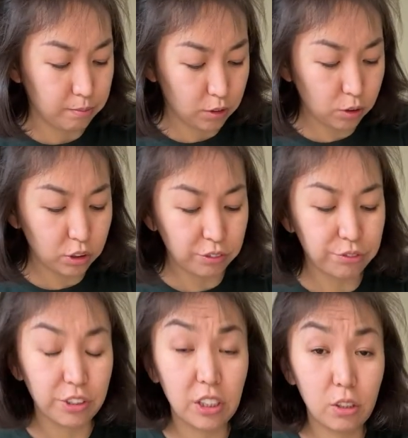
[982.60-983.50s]

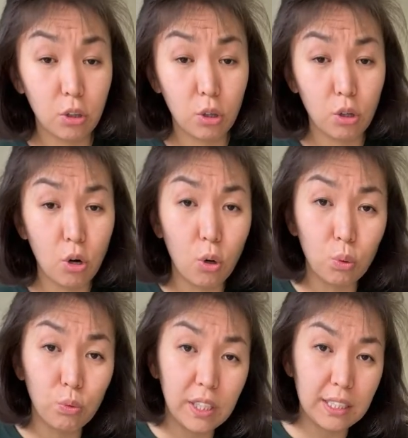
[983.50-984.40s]
gluten-free or whole
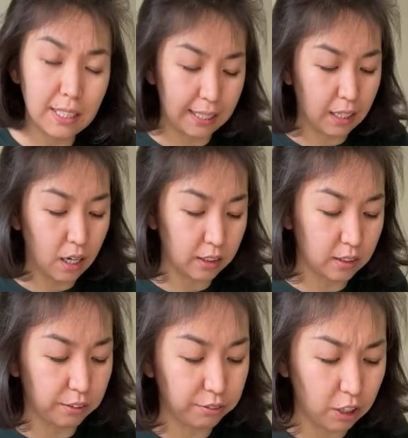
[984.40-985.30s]
wheat, like a
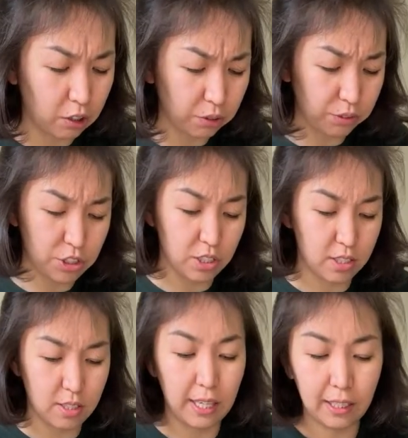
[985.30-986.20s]
atta flour, which
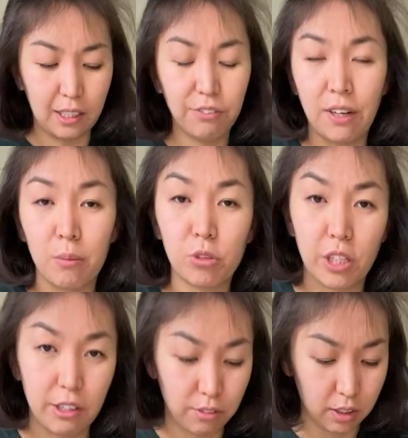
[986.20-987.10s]
is like if I'm
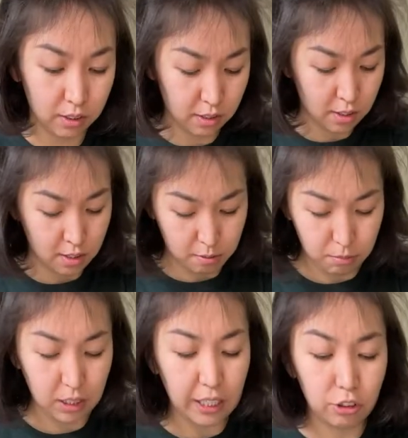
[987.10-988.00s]
craving,
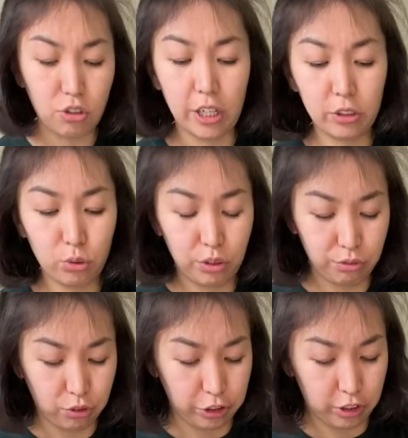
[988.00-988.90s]
but I try to
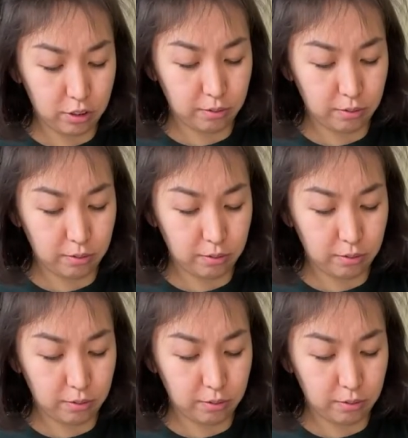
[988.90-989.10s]
avoid.